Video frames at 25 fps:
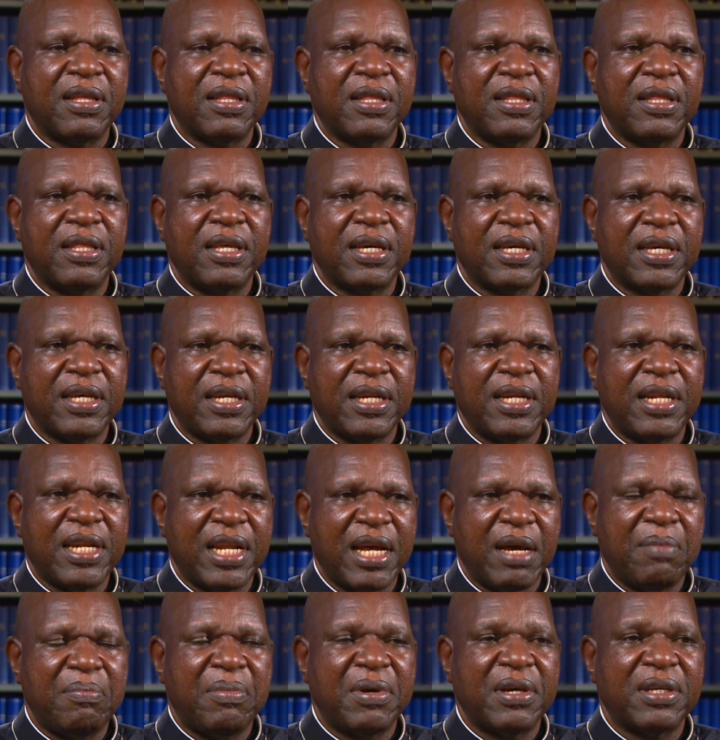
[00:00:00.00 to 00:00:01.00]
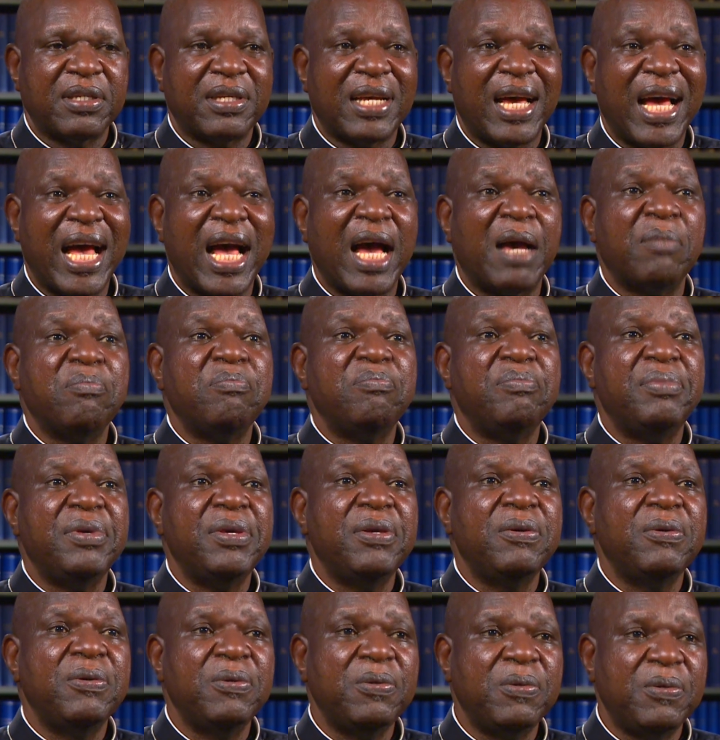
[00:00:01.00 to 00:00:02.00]
the kidnappers
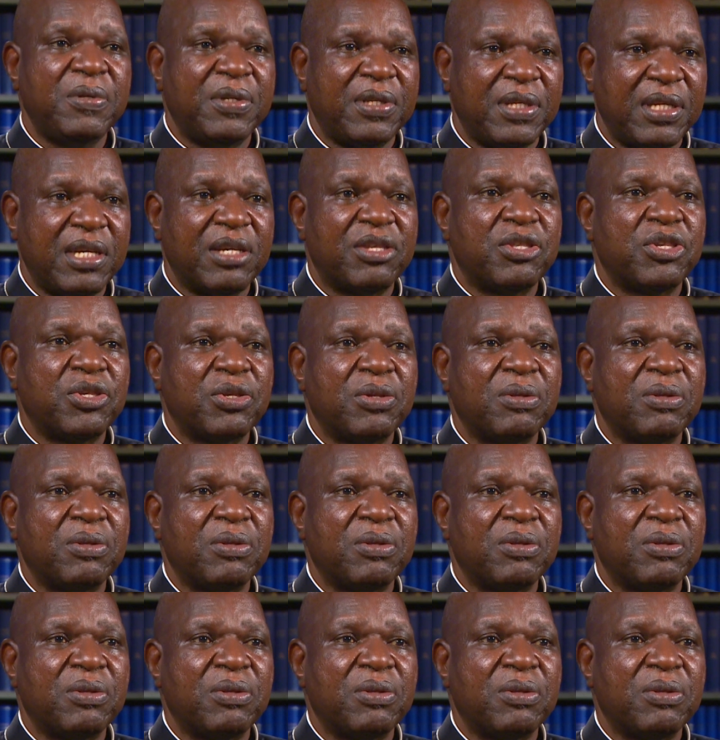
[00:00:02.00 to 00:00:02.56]
abused the